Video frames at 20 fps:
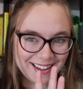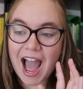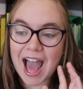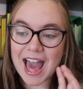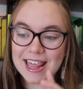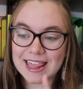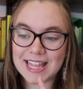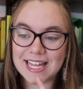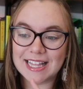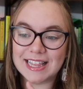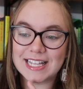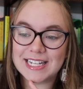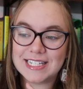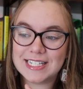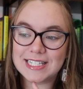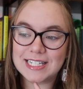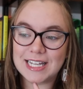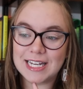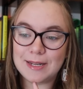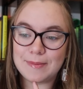I think this
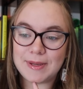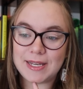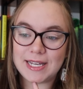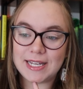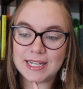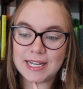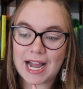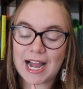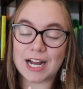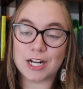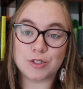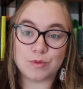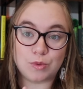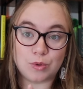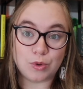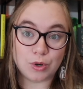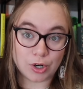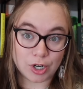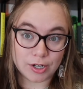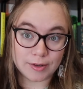is gonna be actual
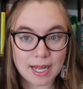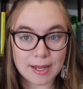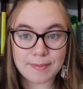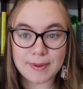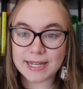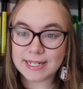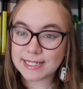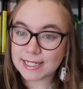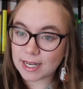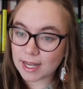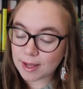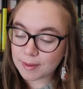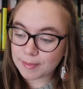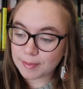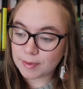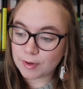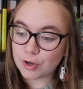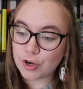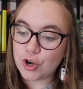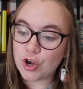horror. I picked it
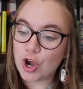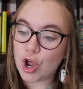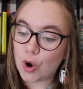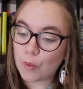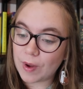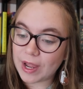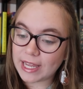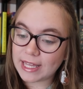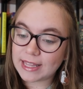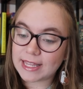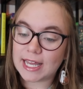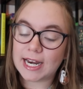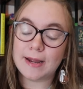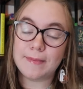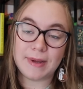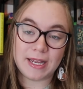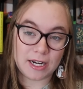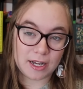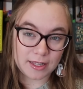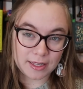up knowing that I
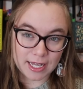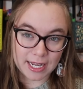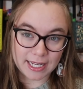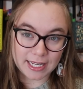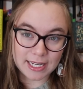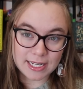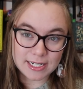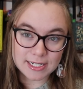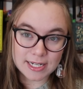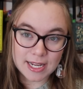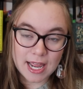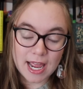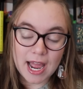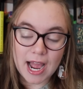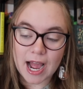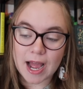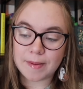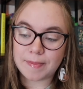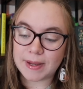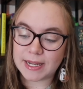may not like it.
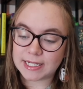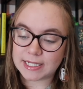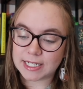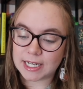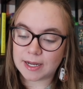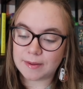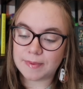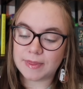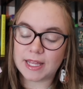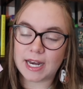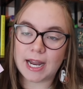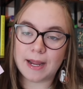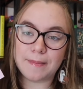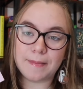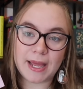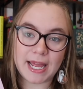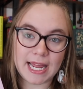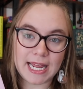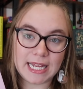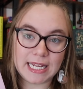I picked it up that I
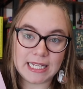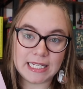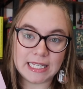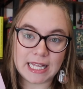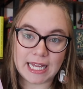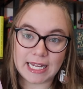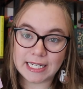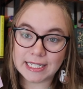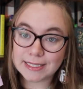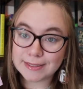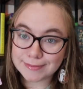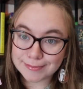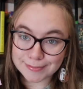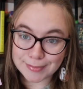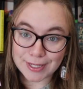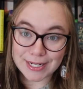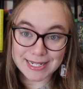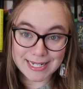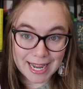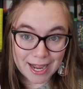may like
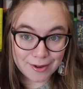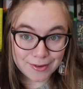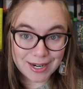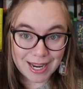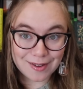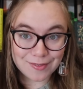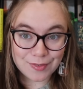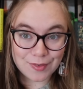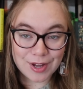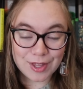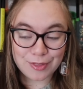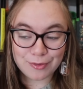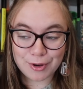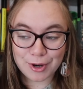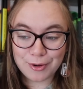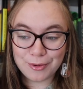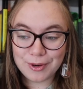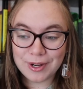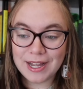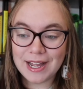put it down halfway
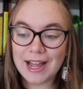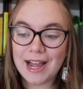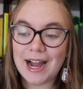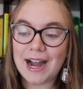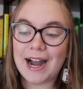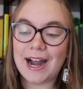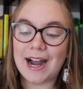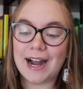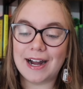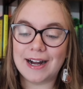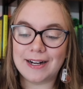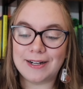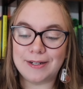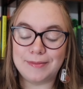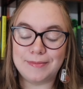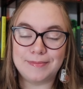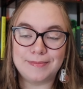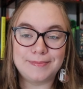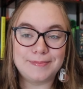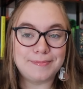through.
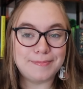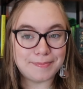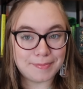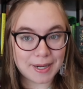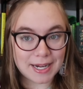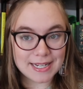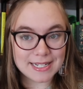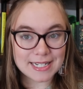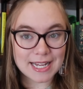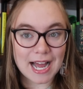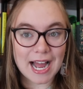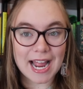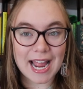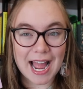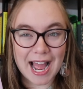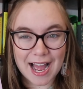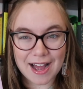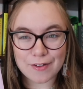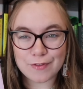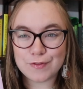Um, but I
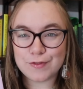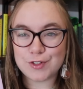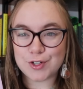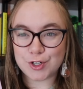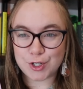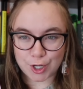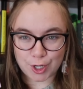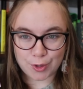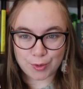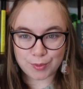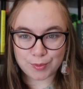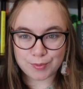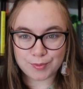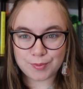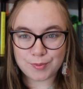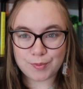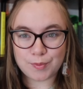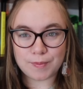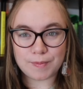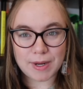have to know
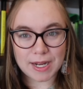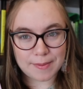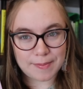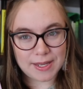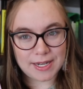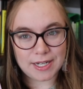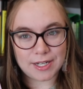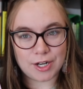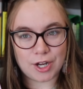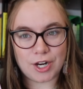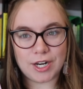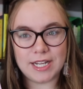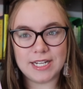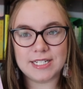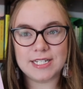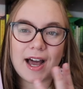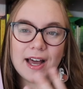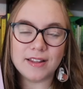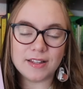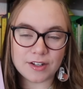my opinion on
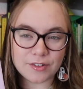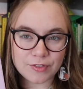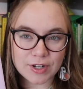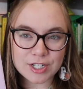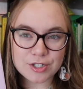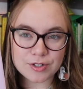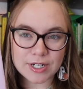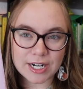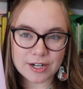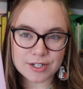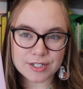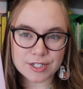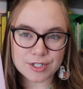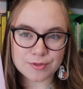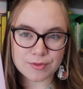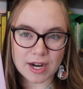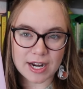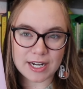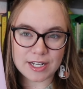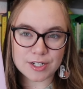it. I love Rachel Harrison's
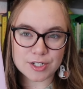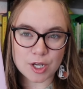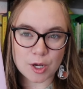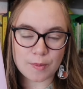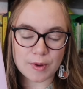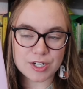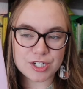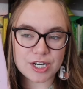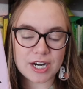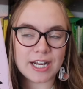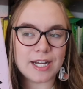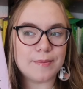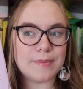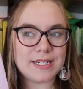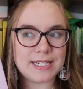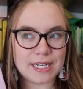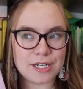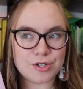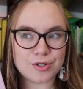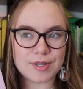writing so much and I could
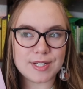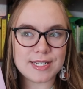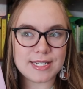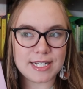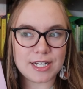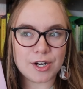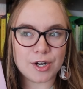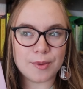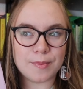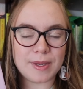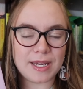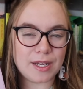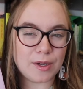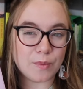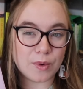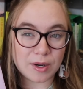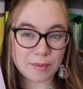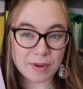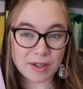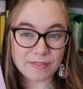potentially see her being
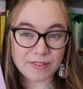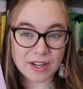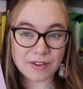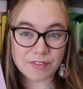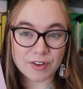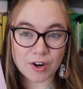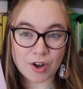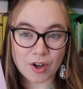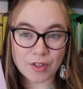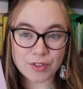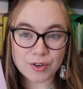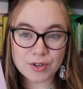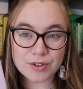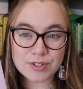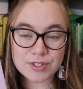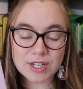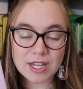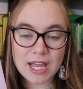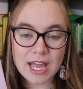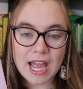one of my favorite
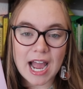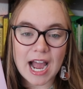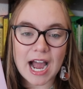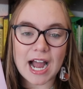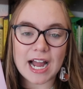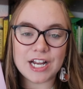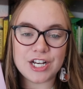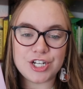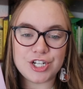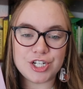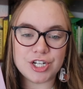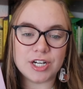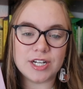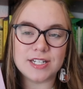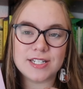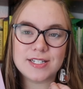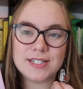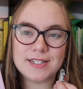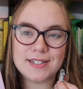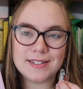authors. I
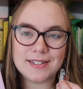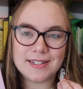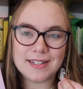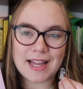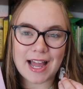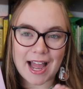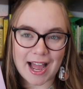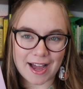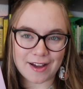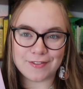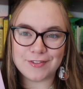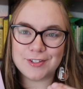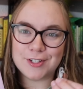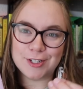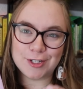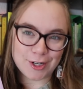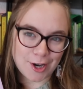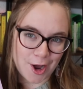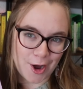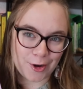just have to
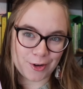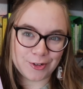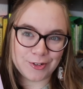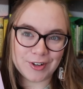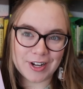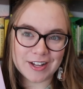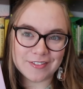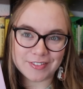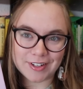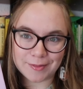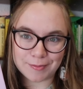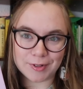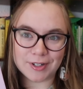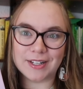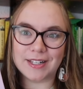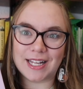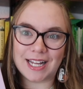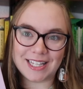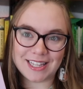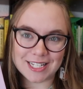know if I'm
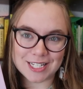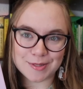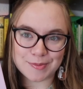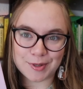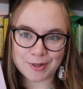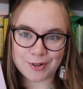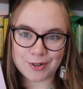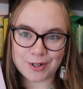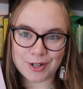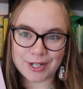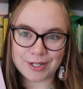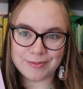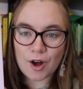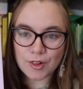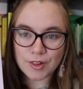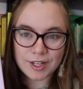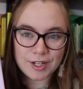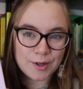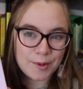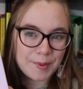gonna like this book or not.
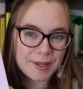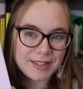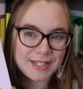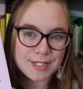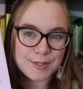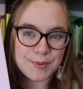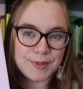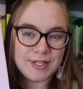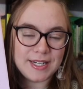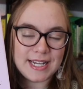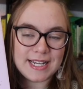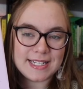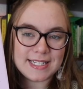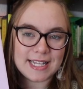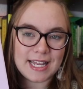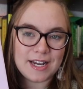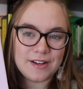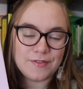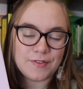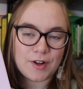All I know about this one is
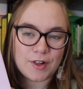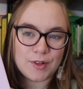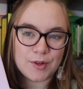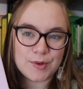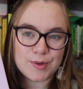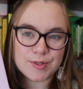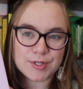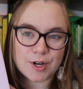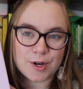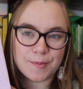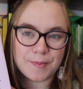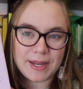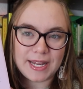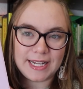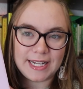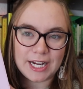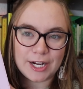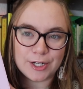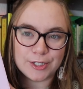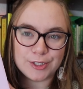that it follows our main
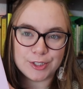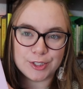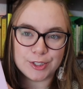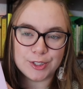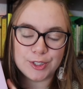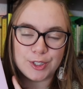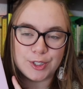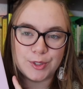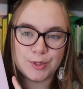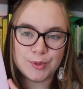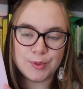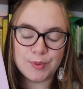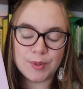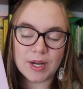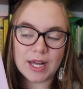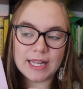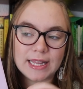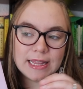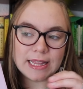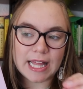character who
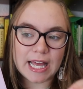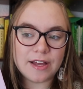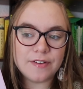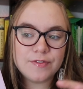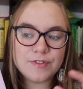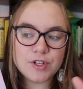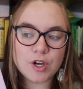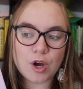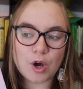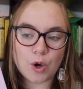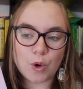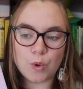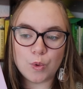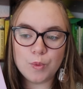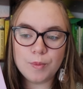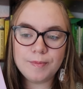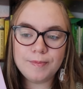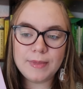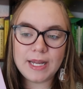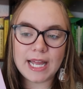left
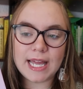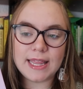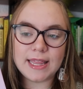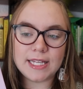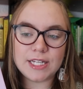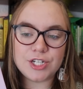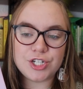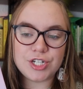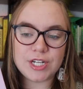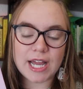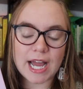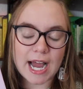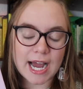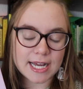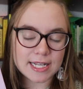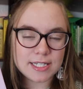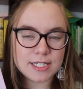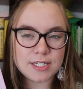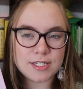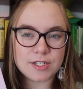home and then she
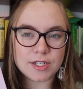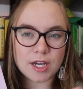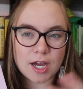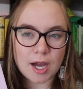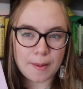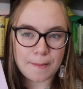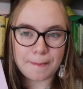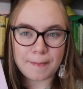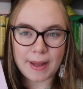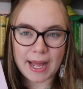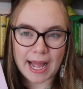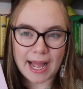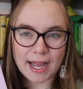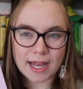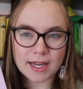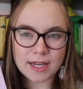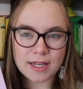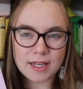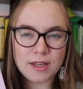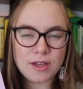has to come
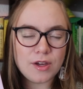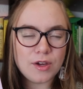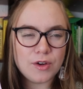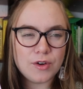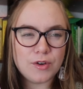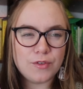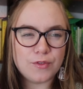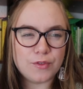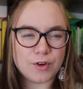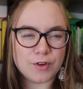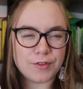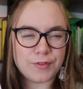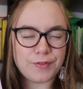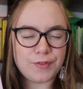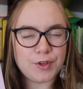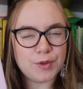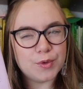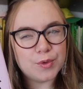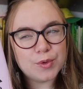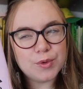back for a
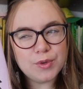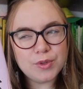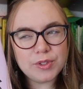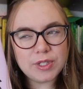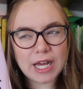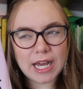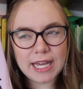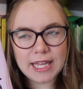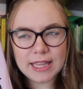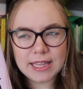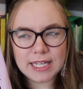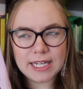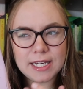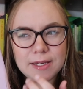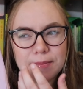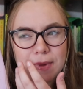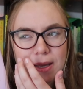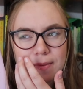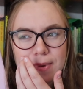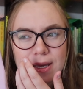funeral, I think
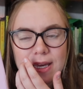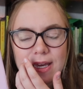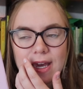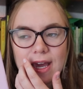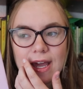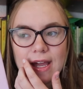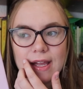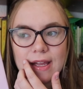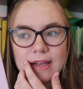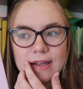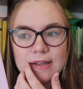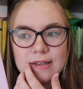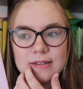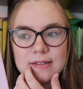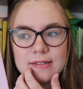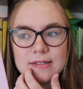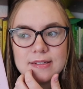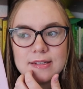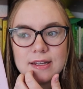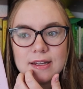maybe,
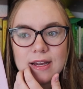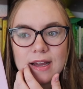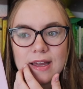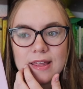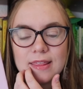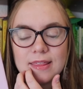and I